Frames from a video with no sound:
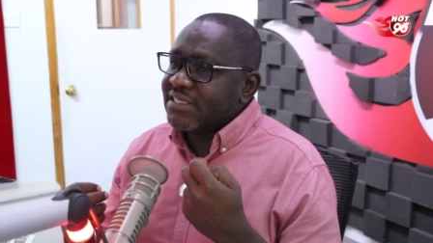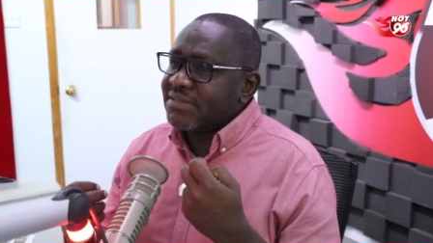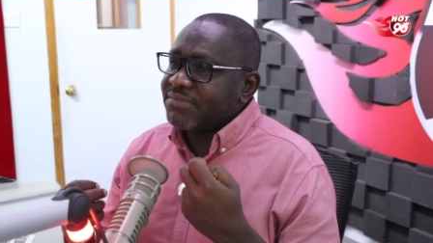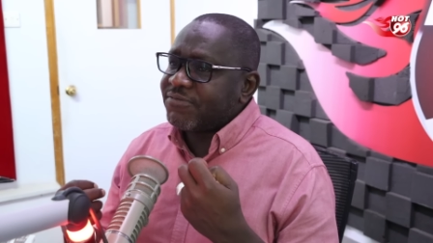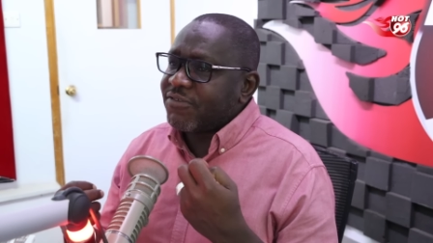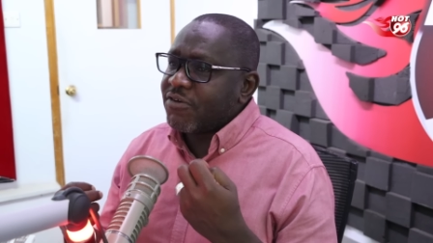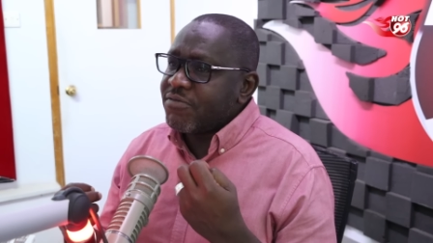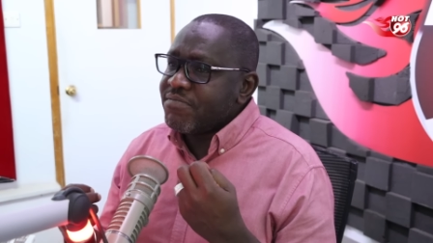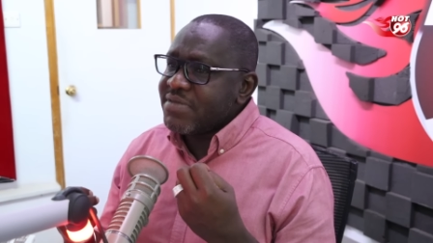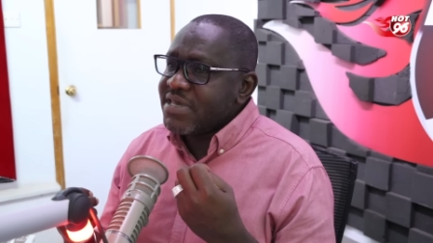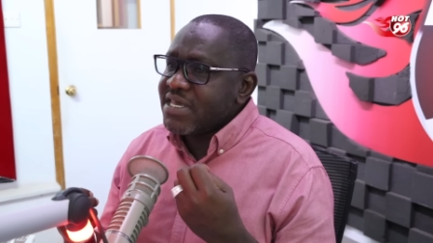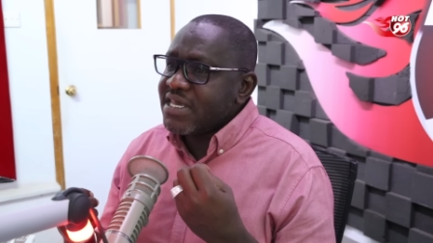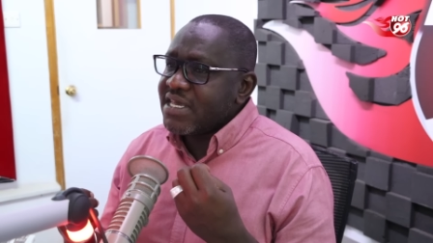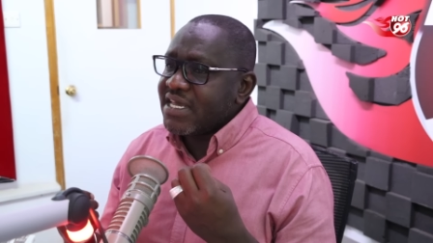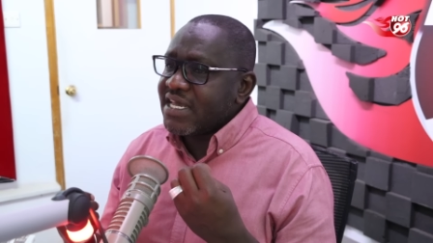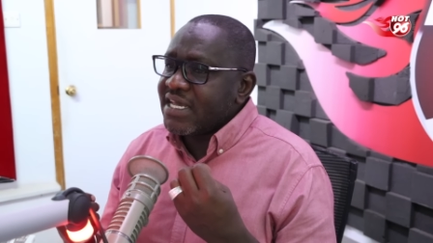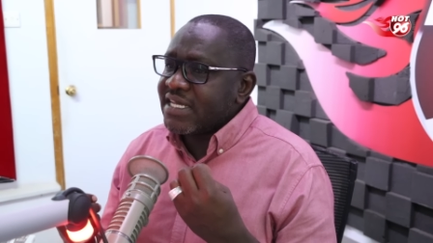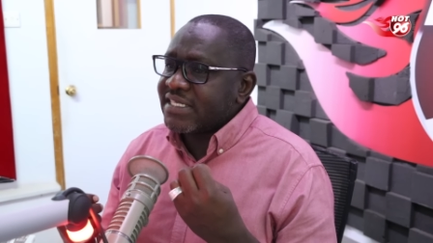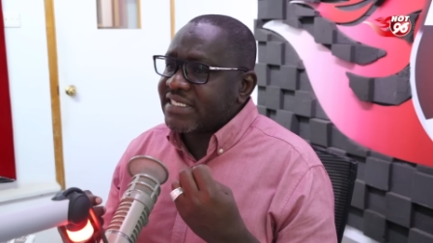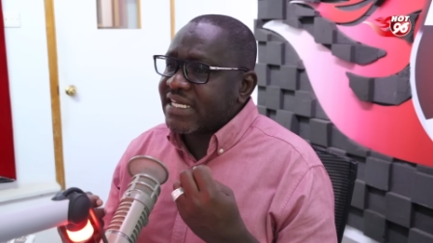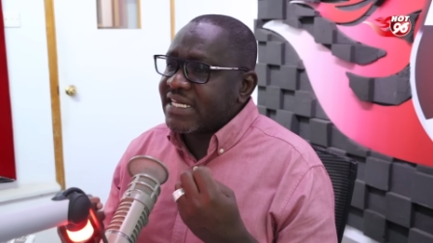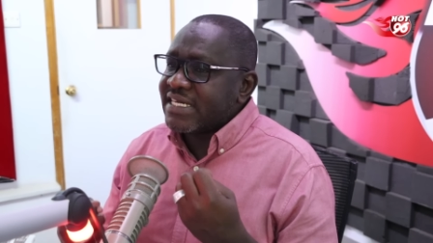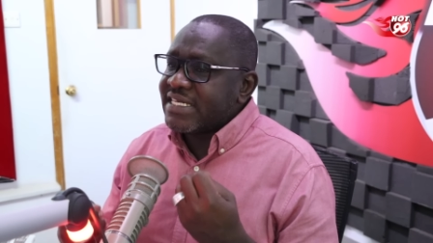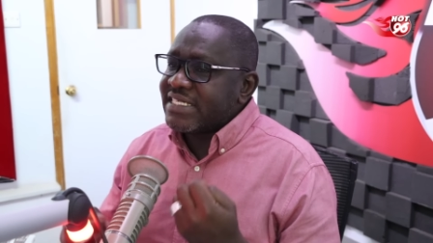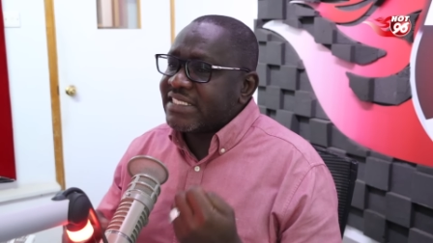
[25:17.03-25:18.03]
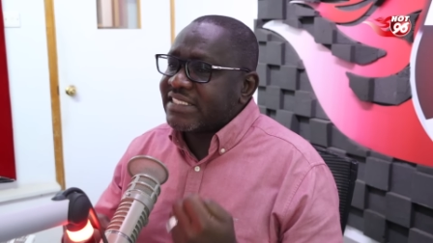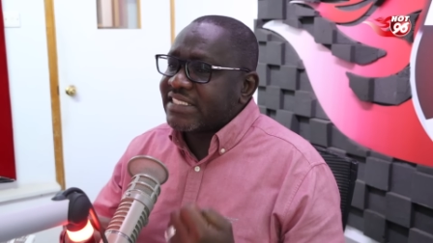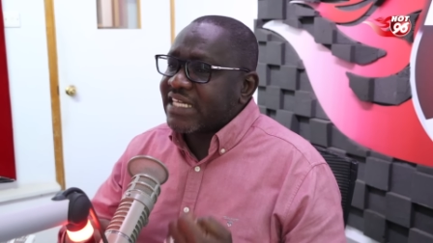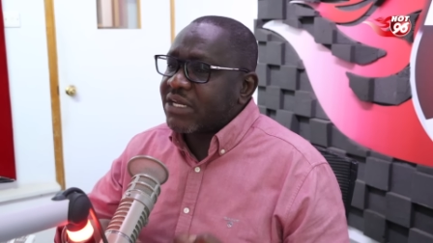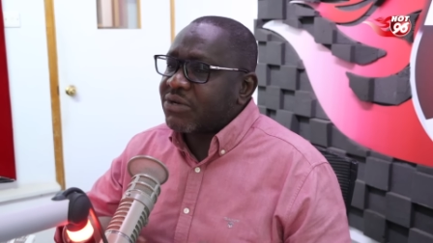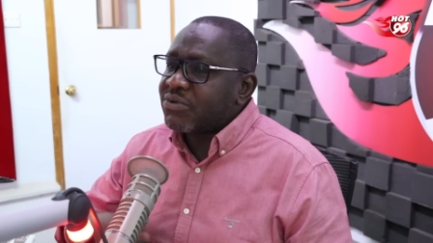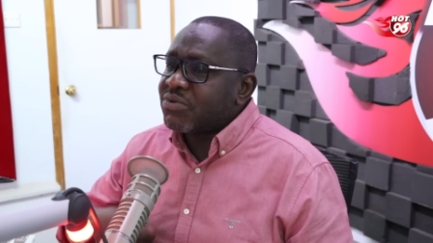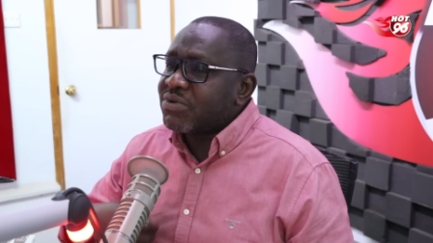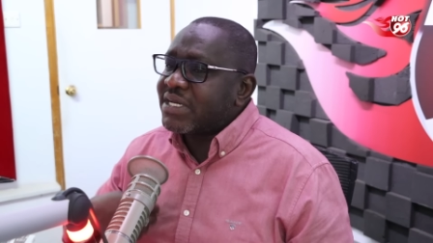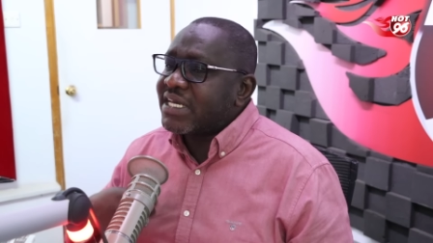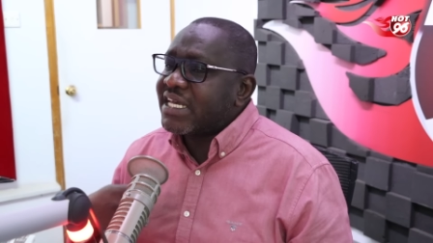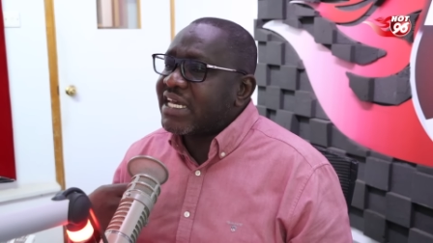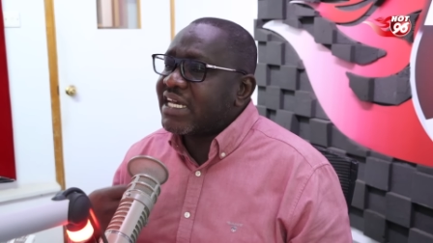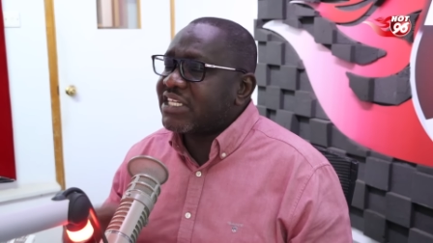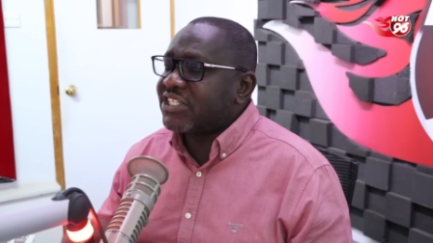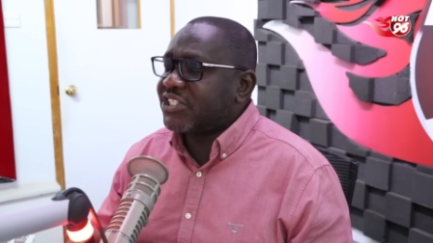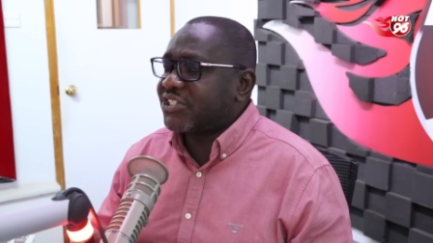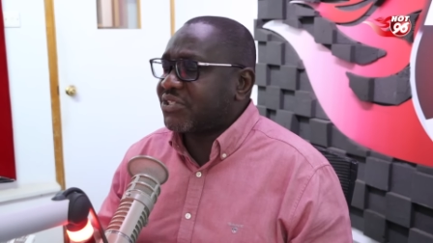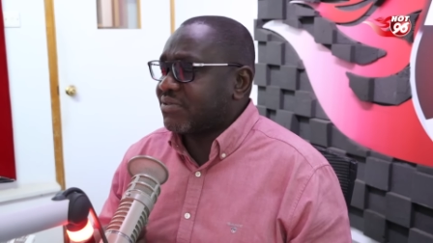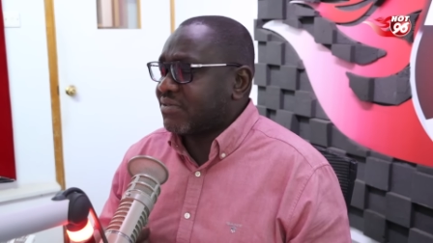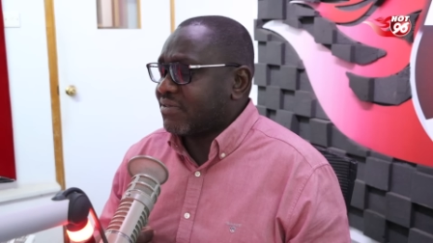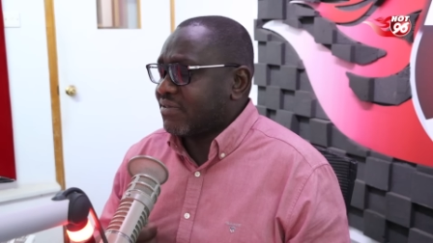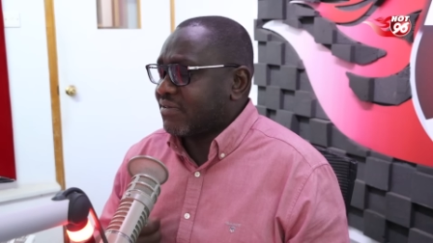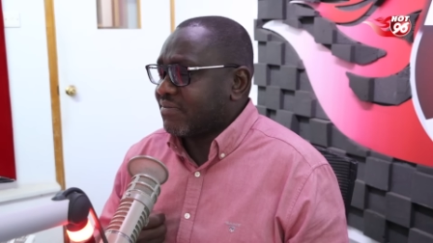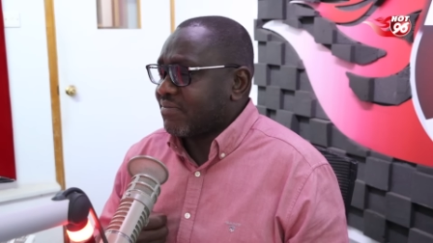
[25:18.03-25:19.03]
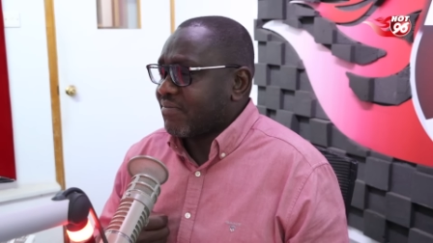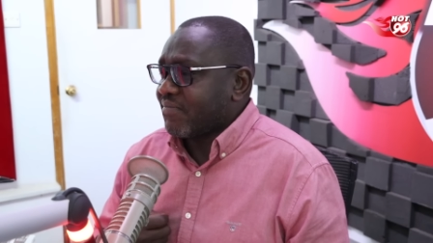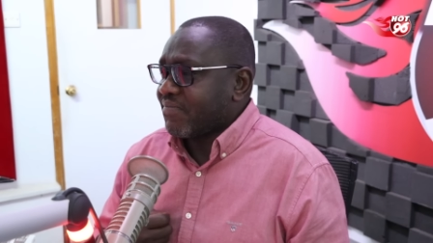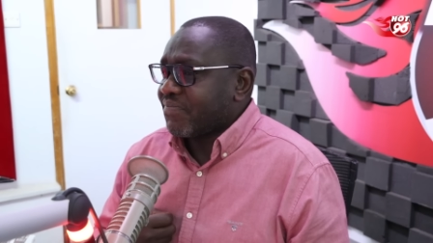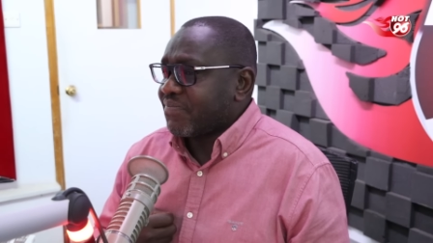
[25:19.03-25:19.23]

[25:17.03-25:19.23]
it for me, it's an interrogation